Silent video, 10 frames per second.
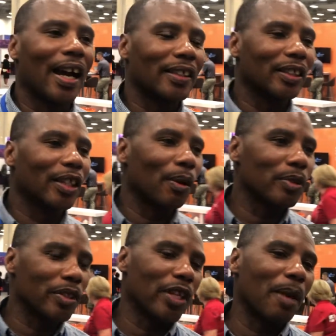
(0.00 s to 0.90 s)
actually, that
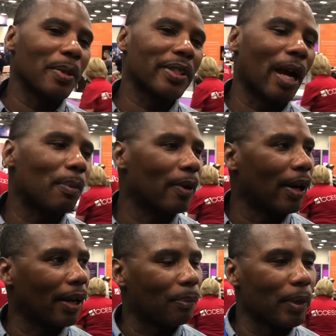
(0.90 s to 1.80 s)
was the same example,
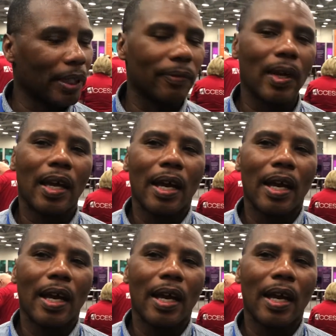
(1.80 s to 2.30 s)
I believe.